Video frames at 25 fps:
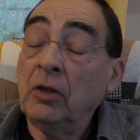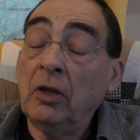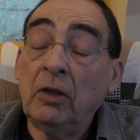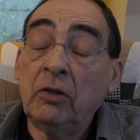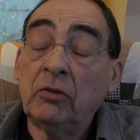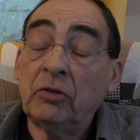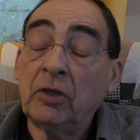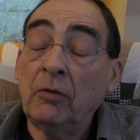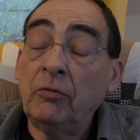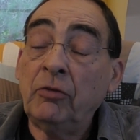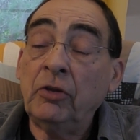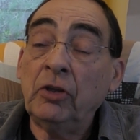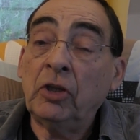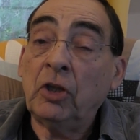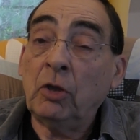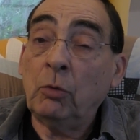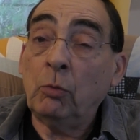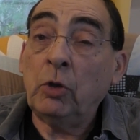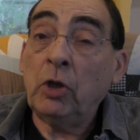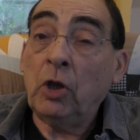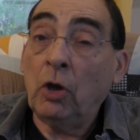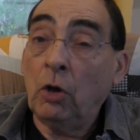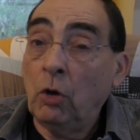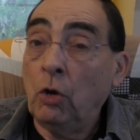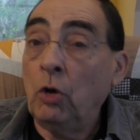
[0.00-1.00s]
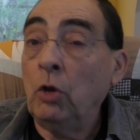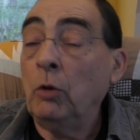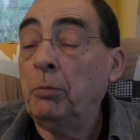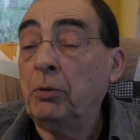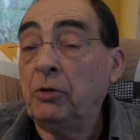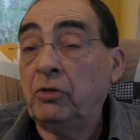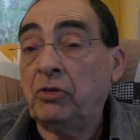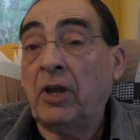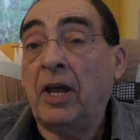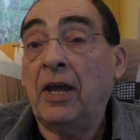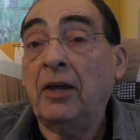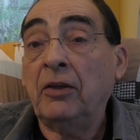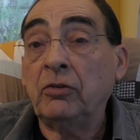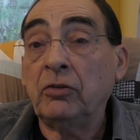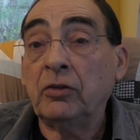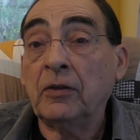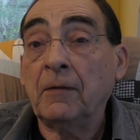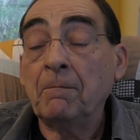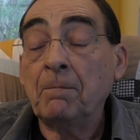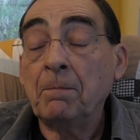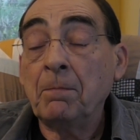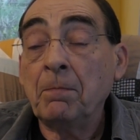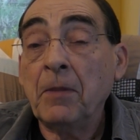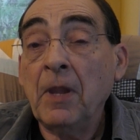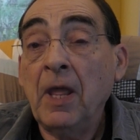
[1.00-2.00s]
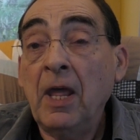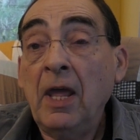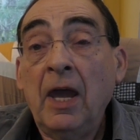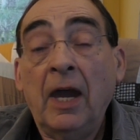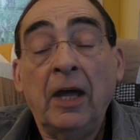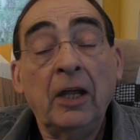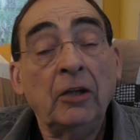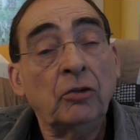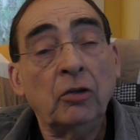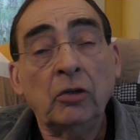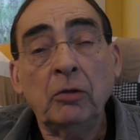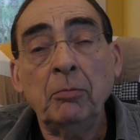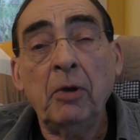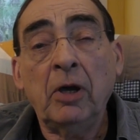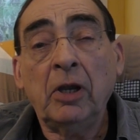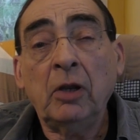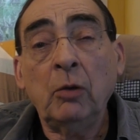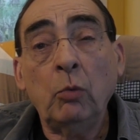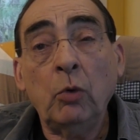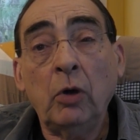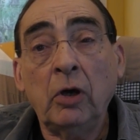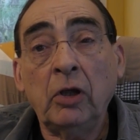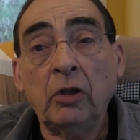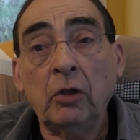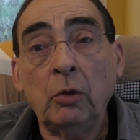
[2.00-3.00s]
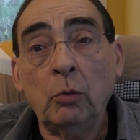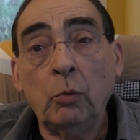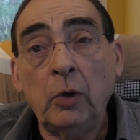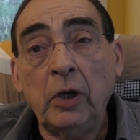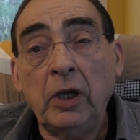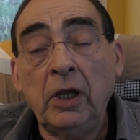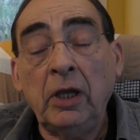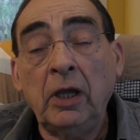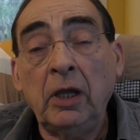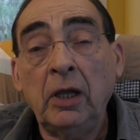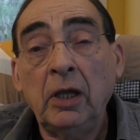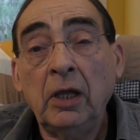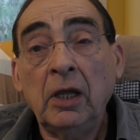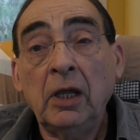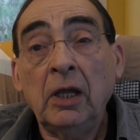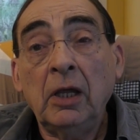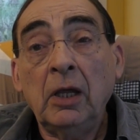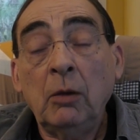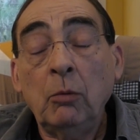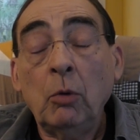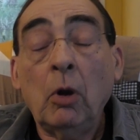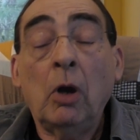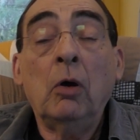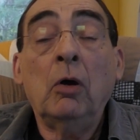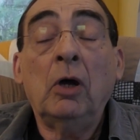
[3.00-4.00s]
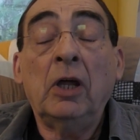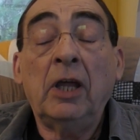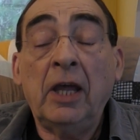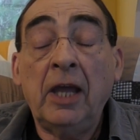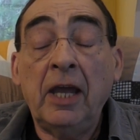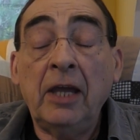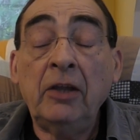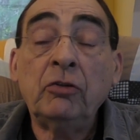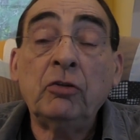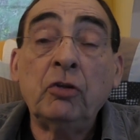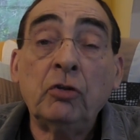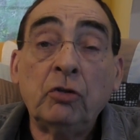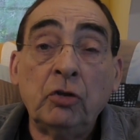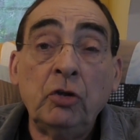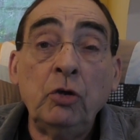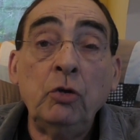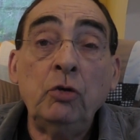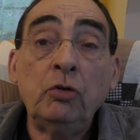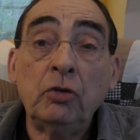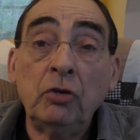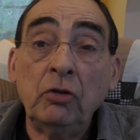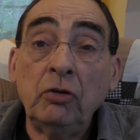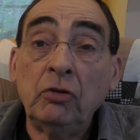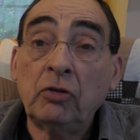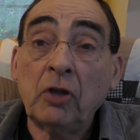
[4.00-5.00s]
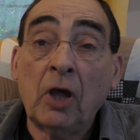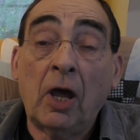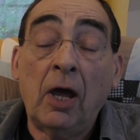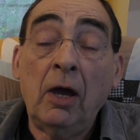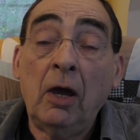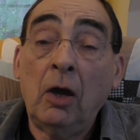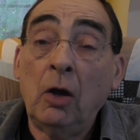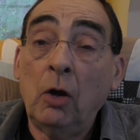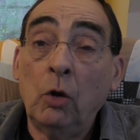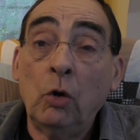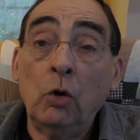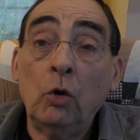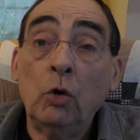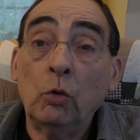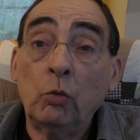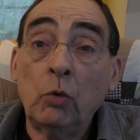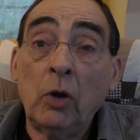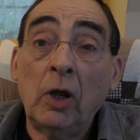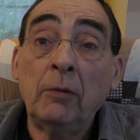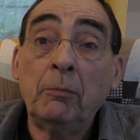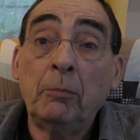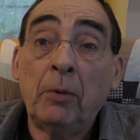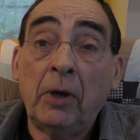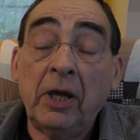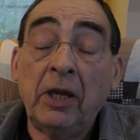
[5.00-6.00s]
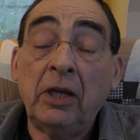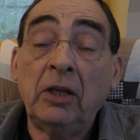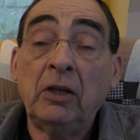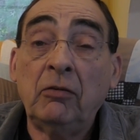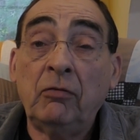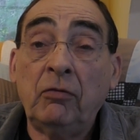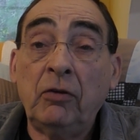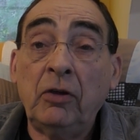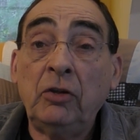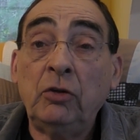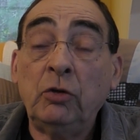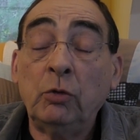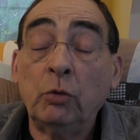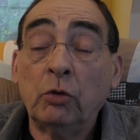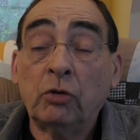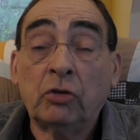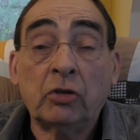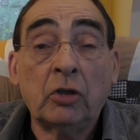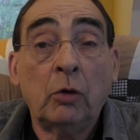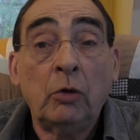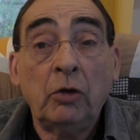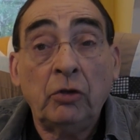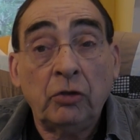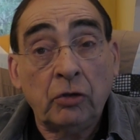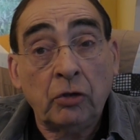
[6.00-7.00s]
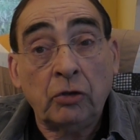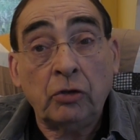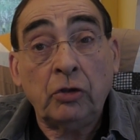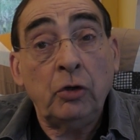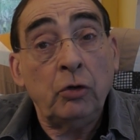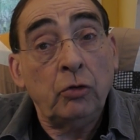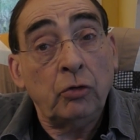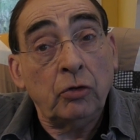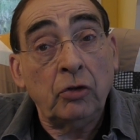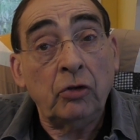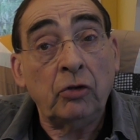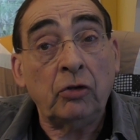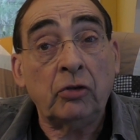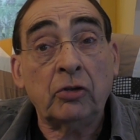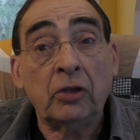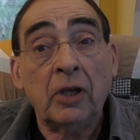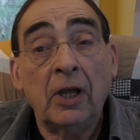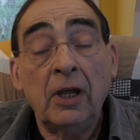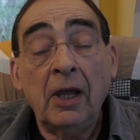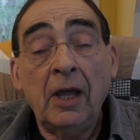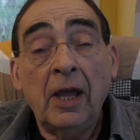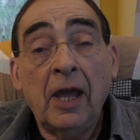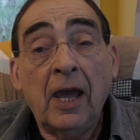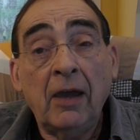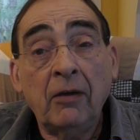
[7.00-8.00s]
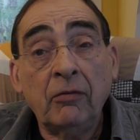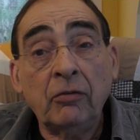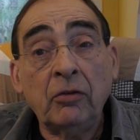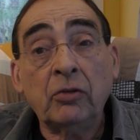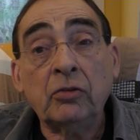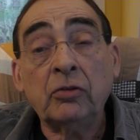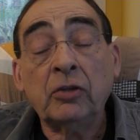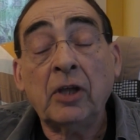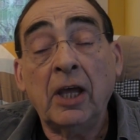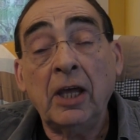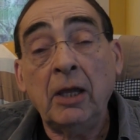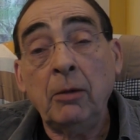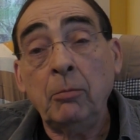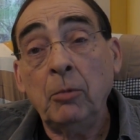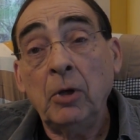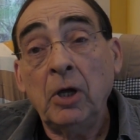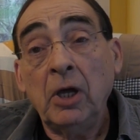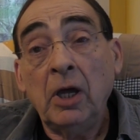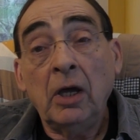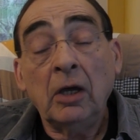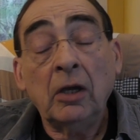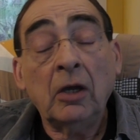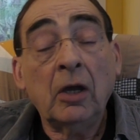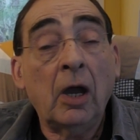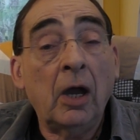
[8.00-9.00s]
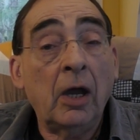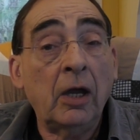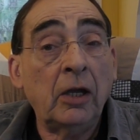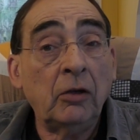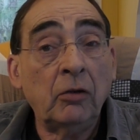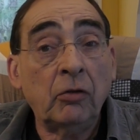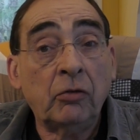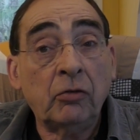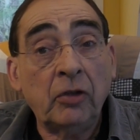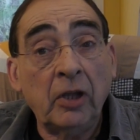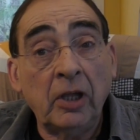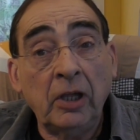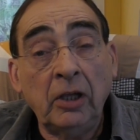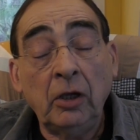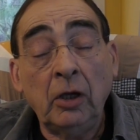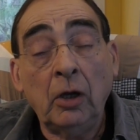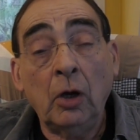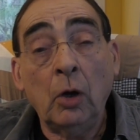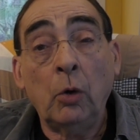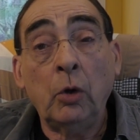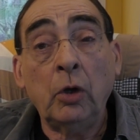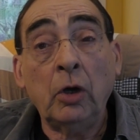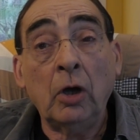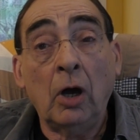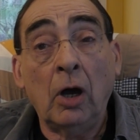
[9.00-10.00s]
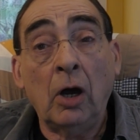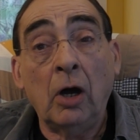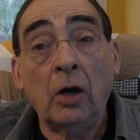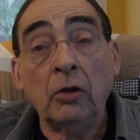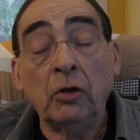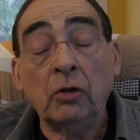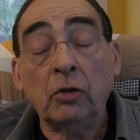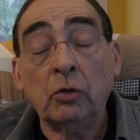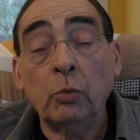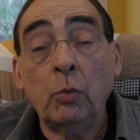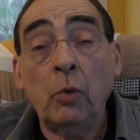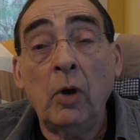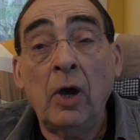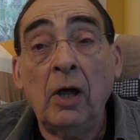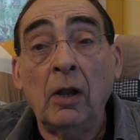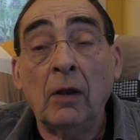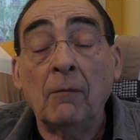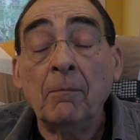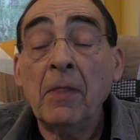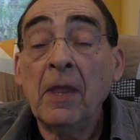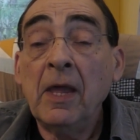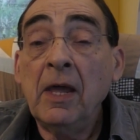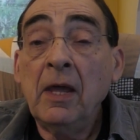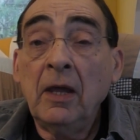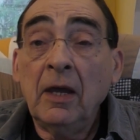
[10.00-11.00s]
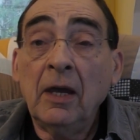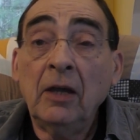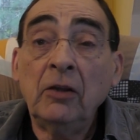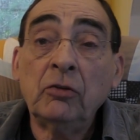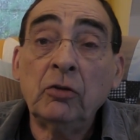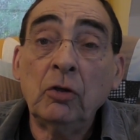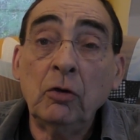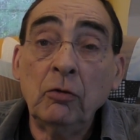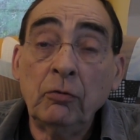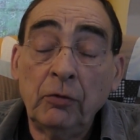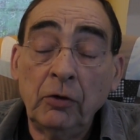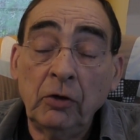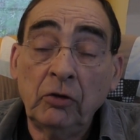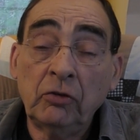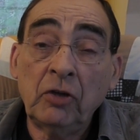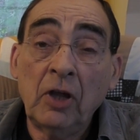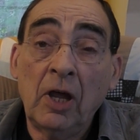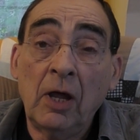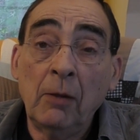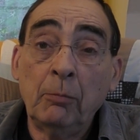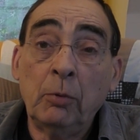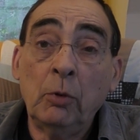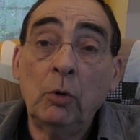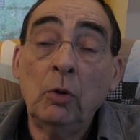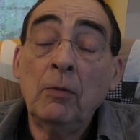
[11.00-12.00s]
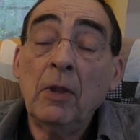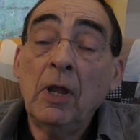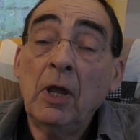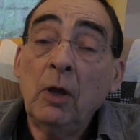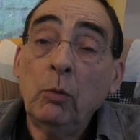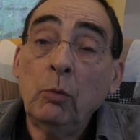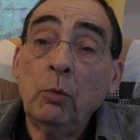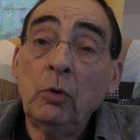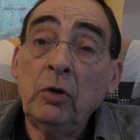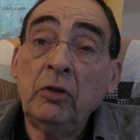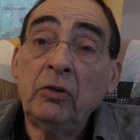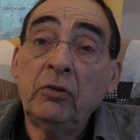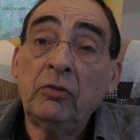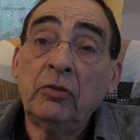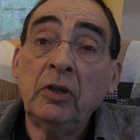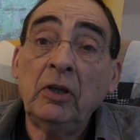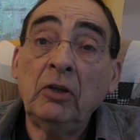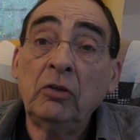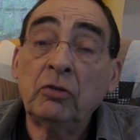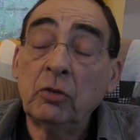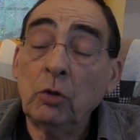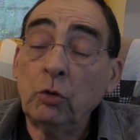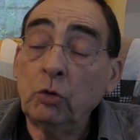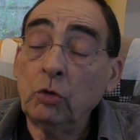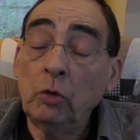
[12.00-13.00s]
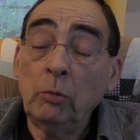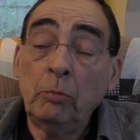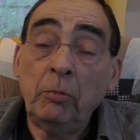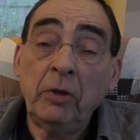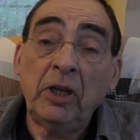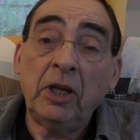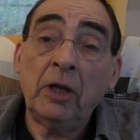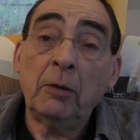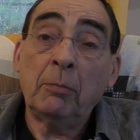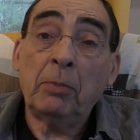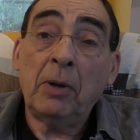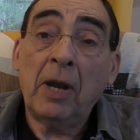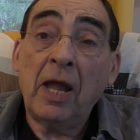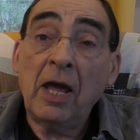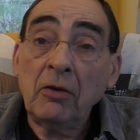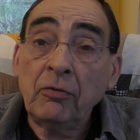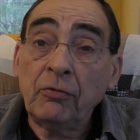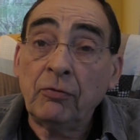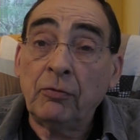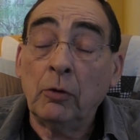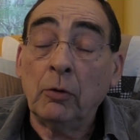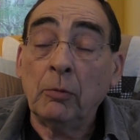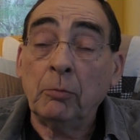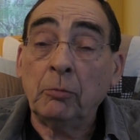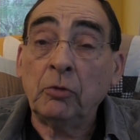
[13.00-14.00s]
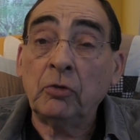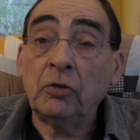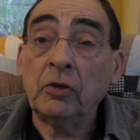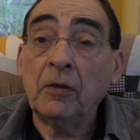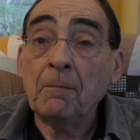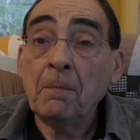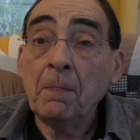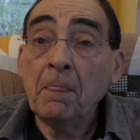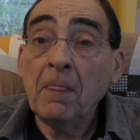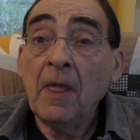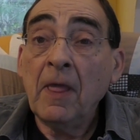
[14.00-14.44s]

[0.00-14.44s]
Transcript: something that we all possess. And it doesn't matter whether we... Well, institutions are all run by individuals, so institutions have the same kind of thing going on as well. And so, for example, with the social media platforms,